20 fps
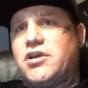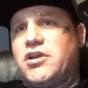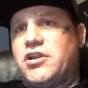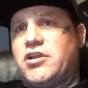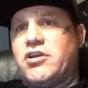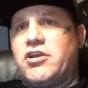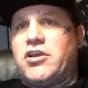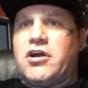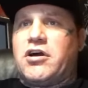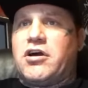
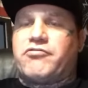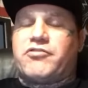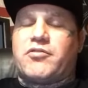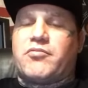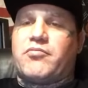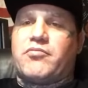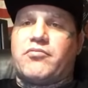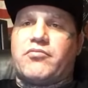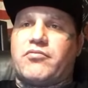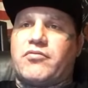You go
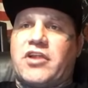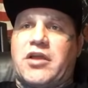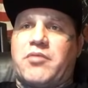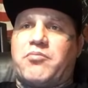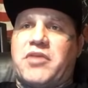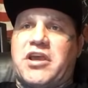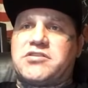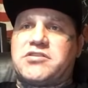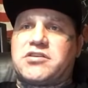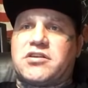from
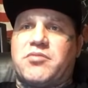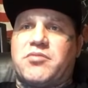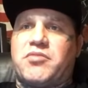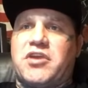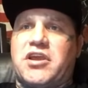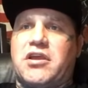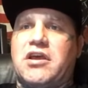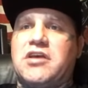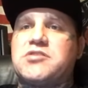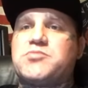like basically
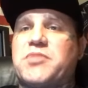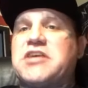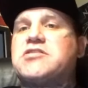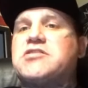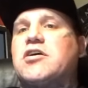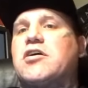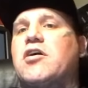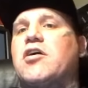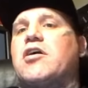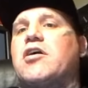it's
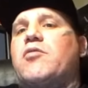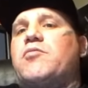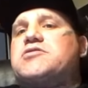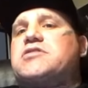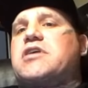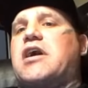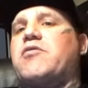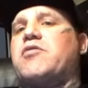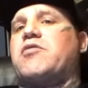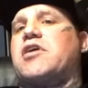basically like
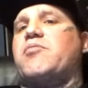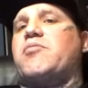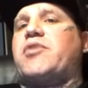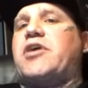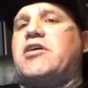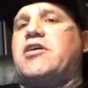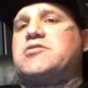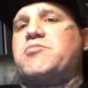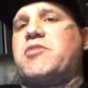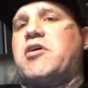almost like I would
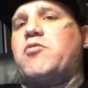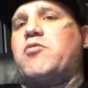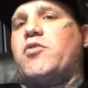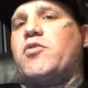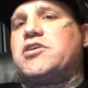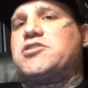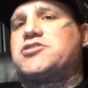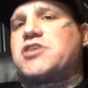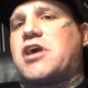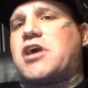compare it to maybe
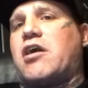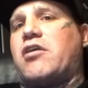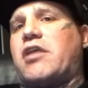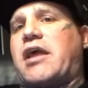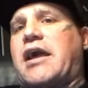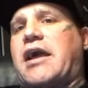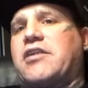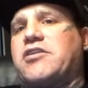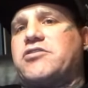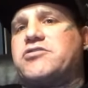what the child
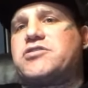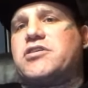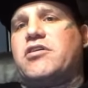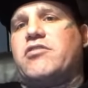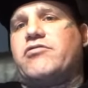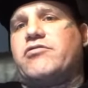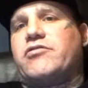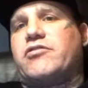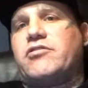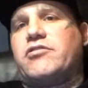actors
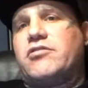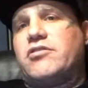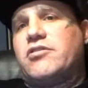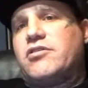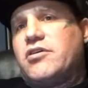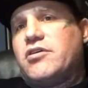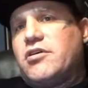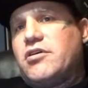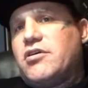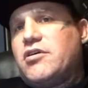go through,
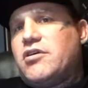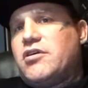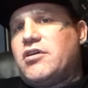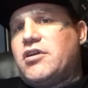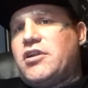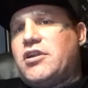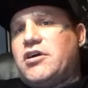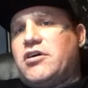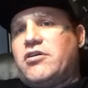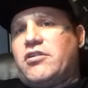
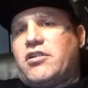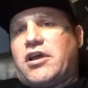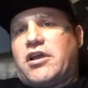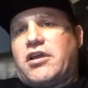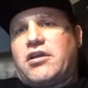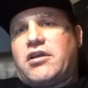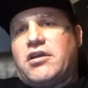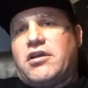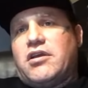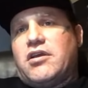
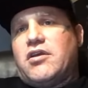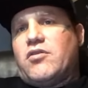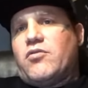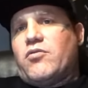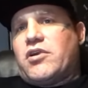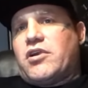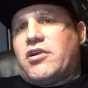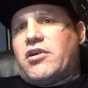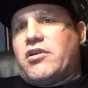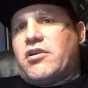like
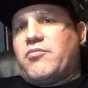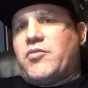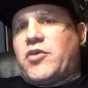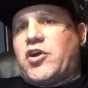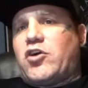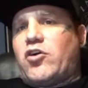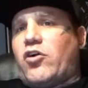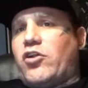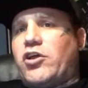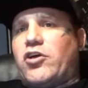where
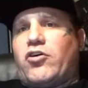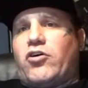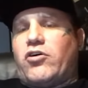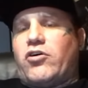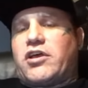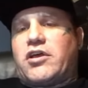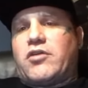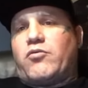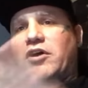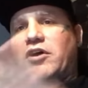Macaulay
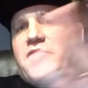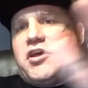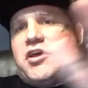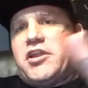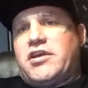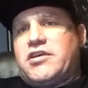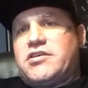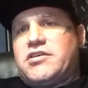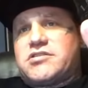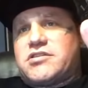Culkin 1
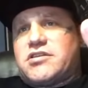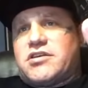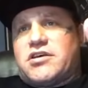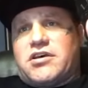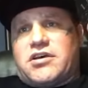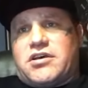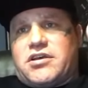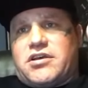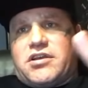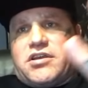minute is
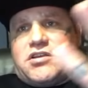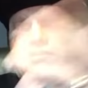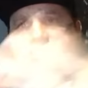the